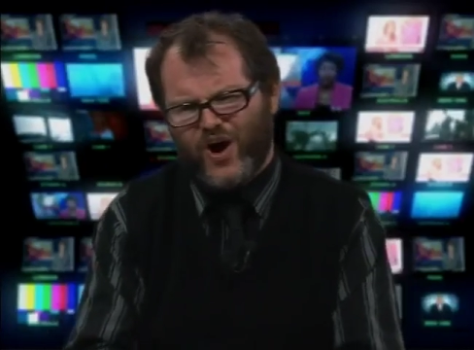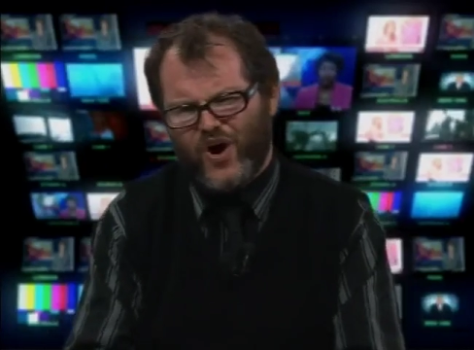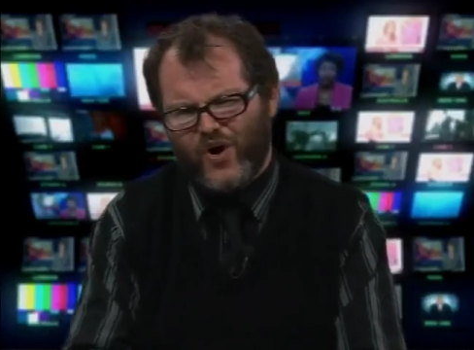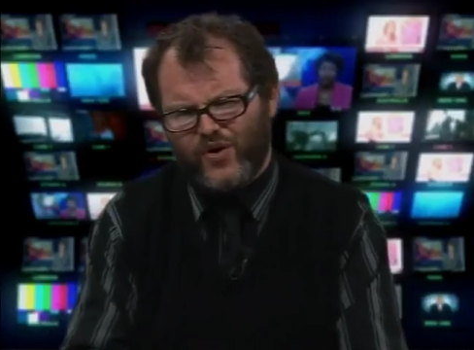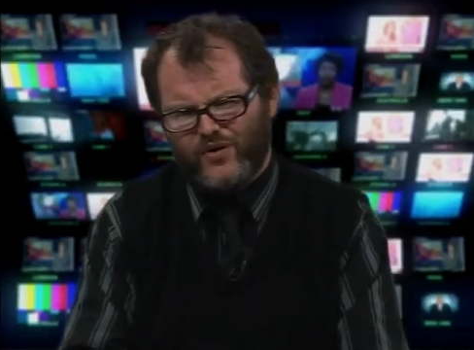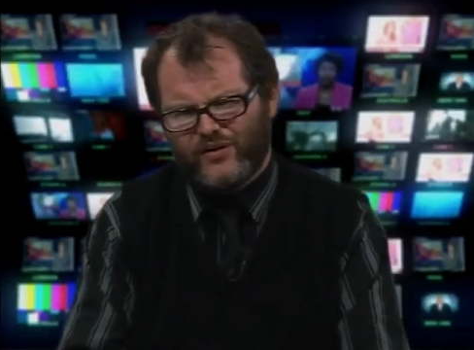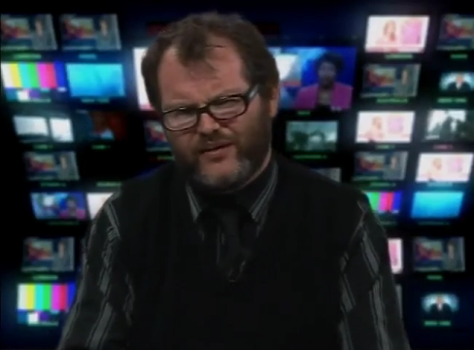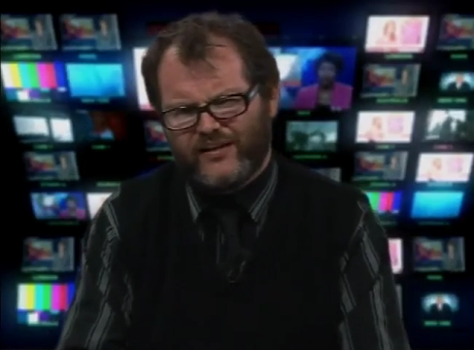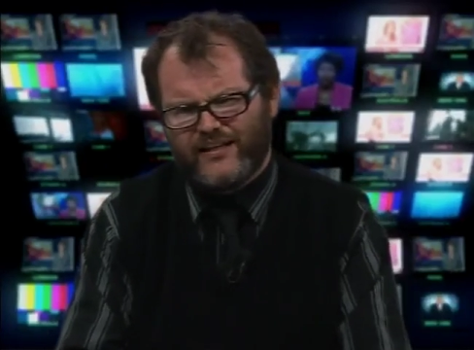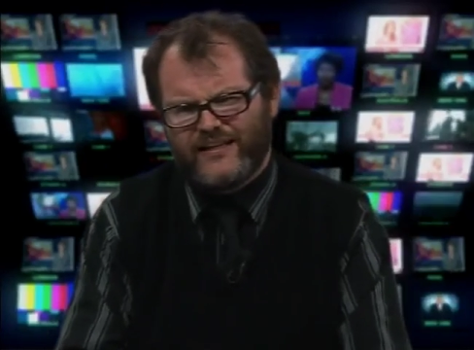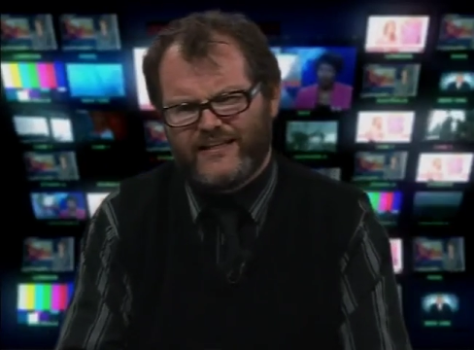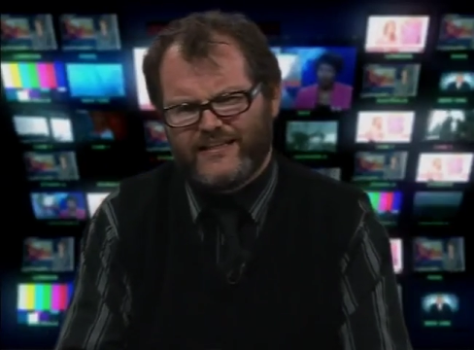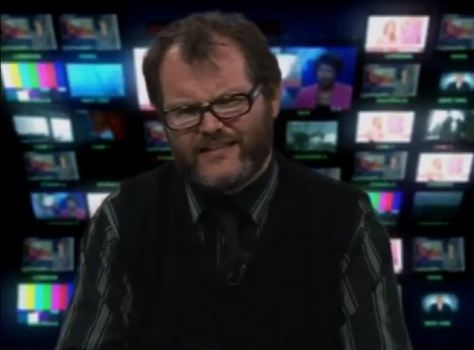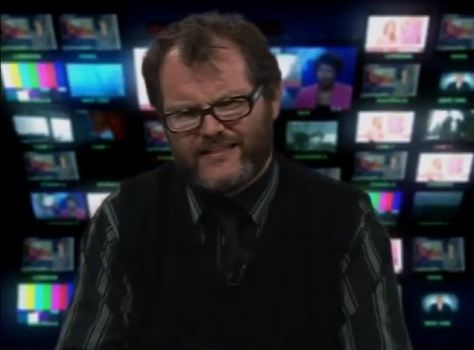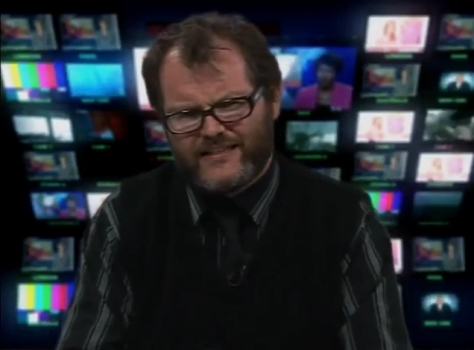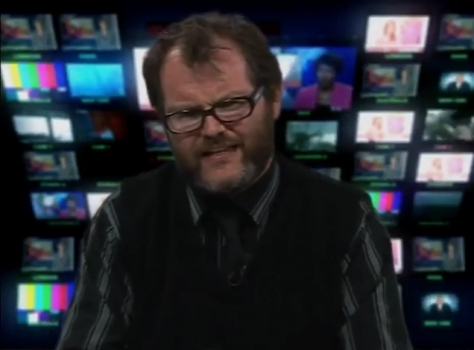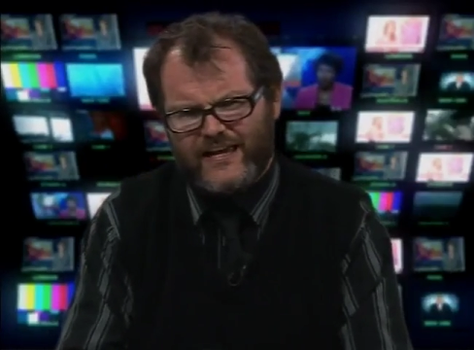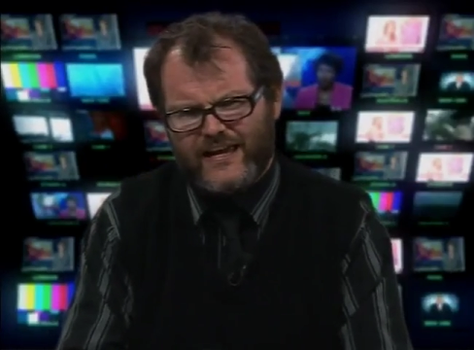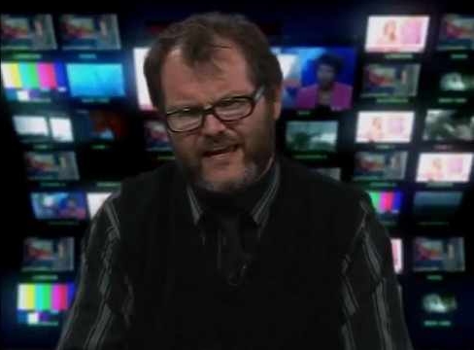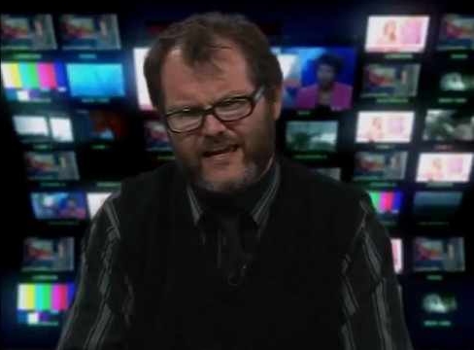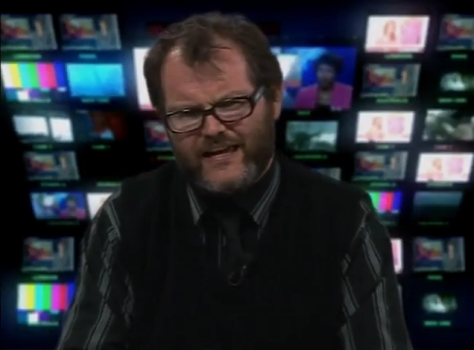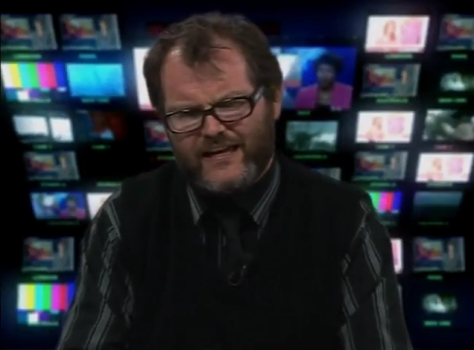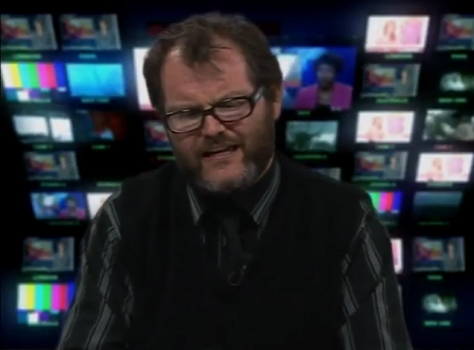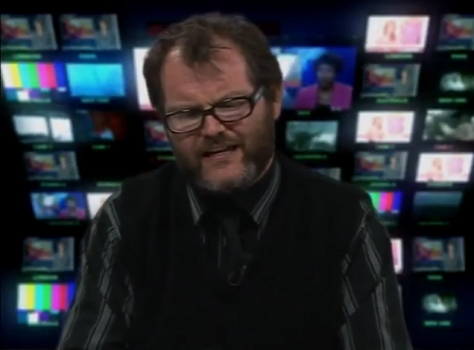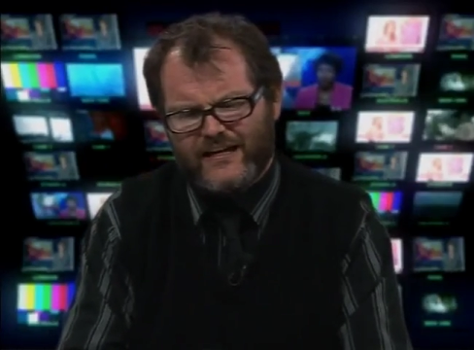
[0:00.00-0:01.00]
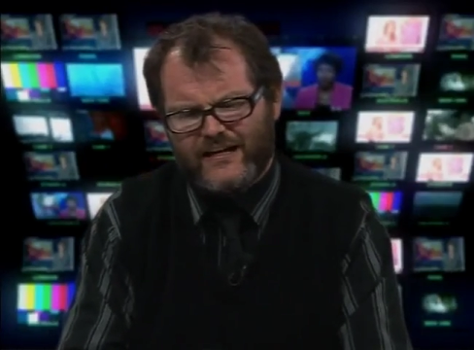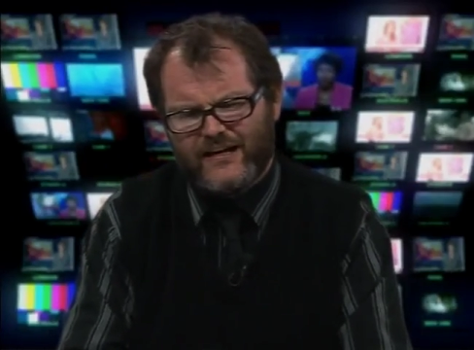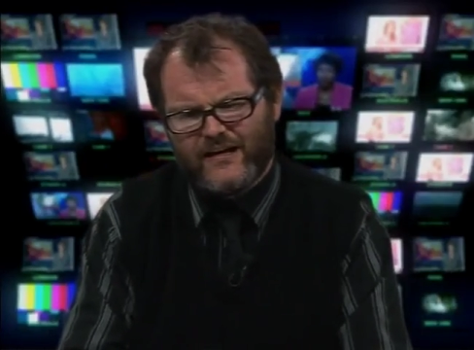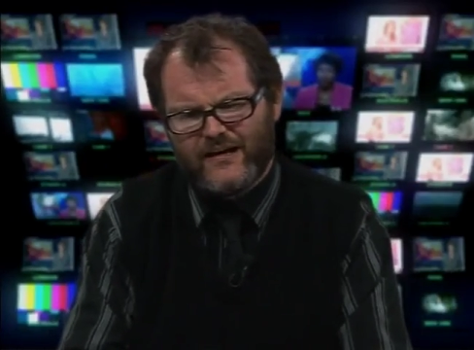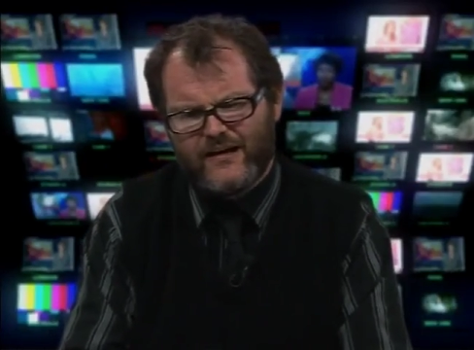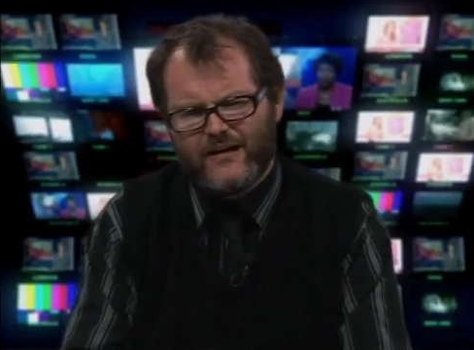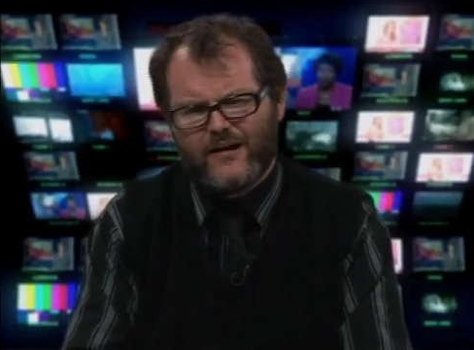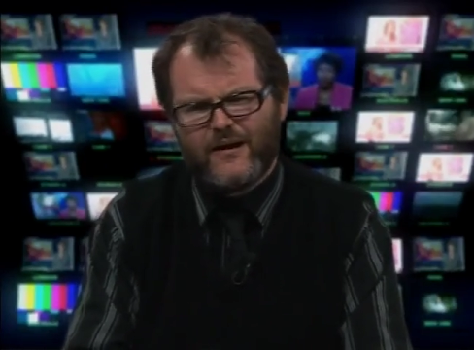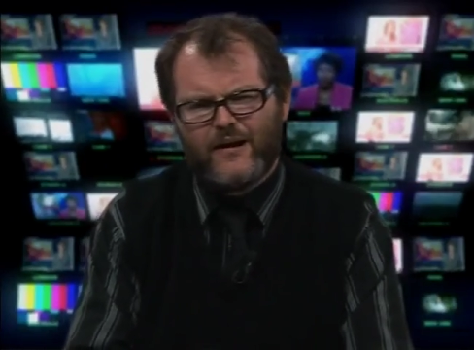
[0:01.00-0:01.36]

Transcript: only seen.